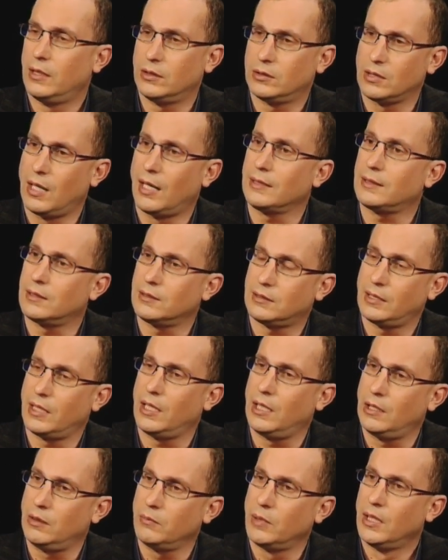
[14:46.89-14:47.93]
is not the
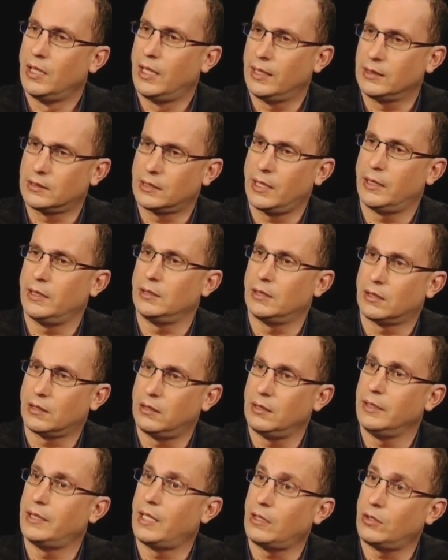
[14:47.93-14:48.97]
same as getting to
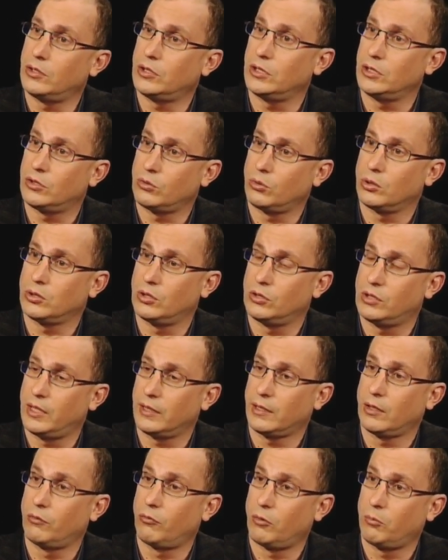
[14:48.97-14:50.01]
clean energy sources
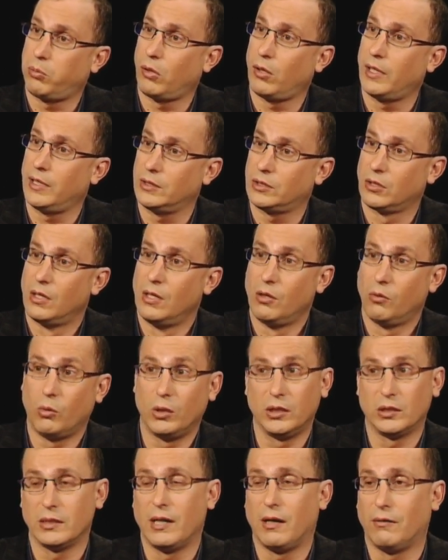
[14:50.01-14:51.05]
that can replace
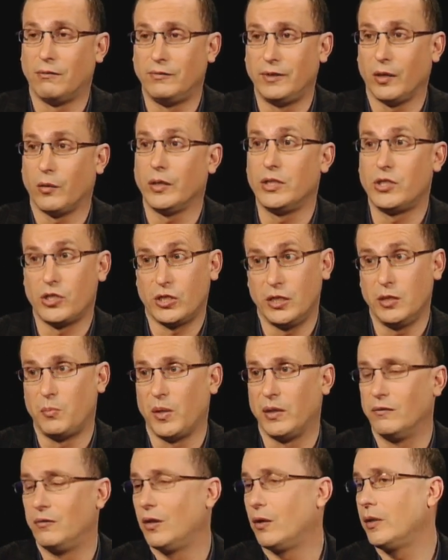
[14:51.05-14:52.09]
what is now very cheap
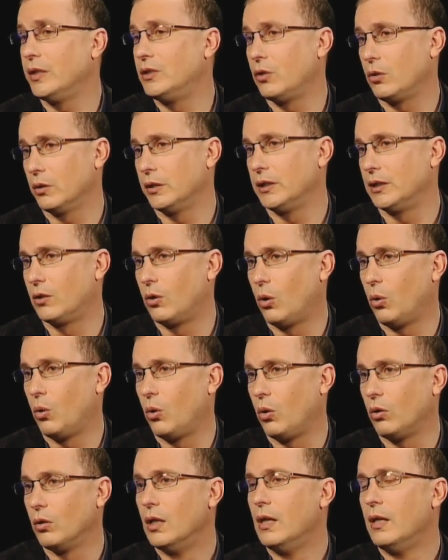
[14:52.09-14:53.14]
and very dirty
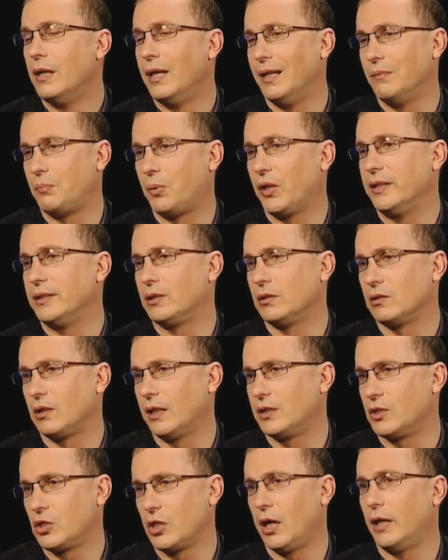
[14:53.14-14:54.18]
coal in places
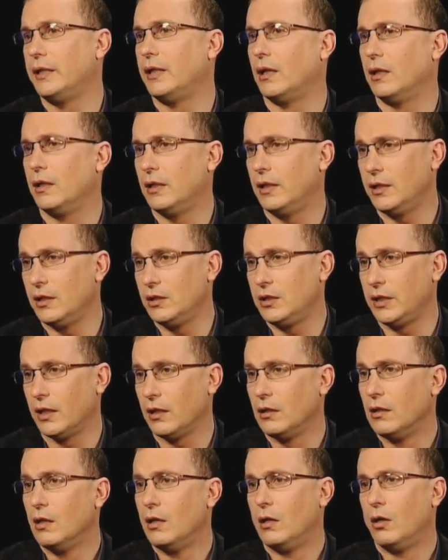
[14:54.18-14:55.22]
like China and
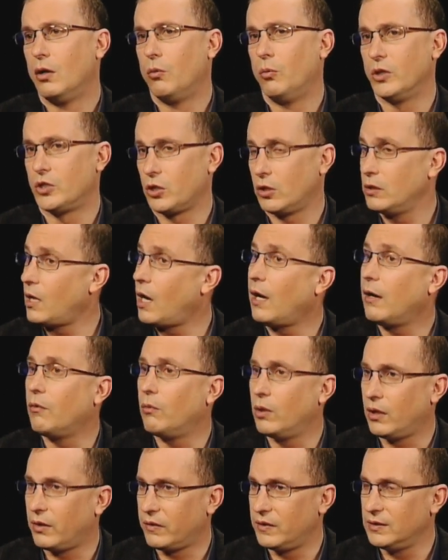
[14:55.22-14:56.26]
India, which are not
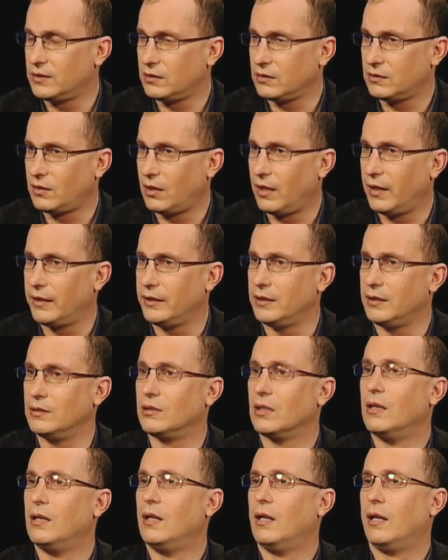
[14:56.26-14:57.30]
wealthy
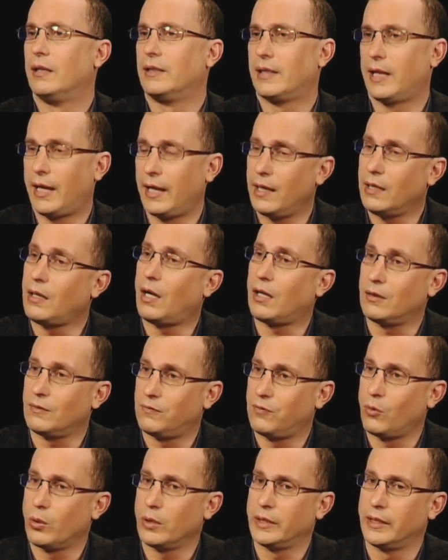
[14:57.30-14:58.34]
societies, cannot
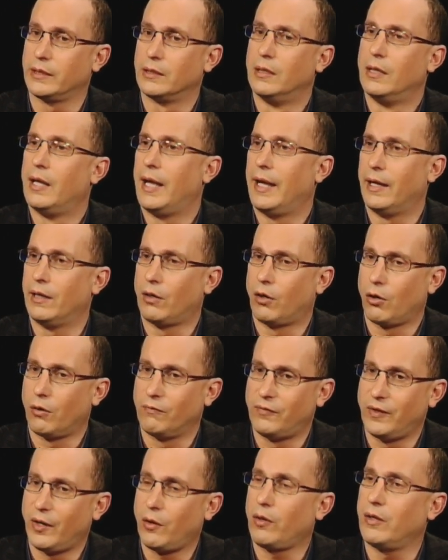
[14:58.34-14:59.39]
afford it, and are
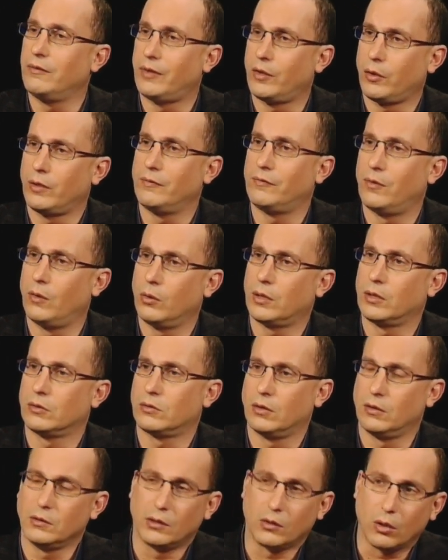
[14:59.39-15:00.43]
very, very
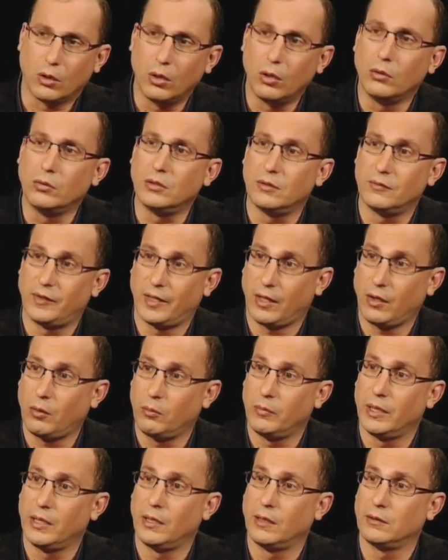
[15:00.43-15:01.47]
focused on their own
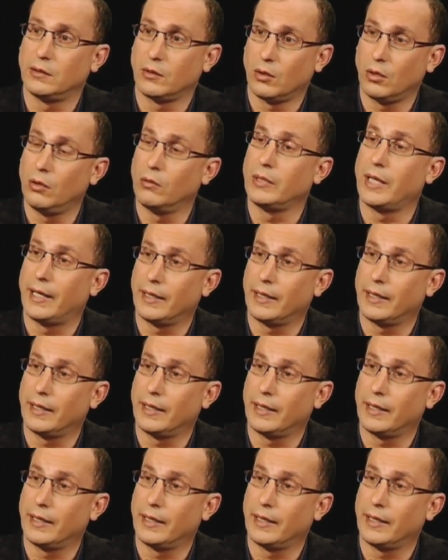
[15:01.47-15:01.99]
development and their own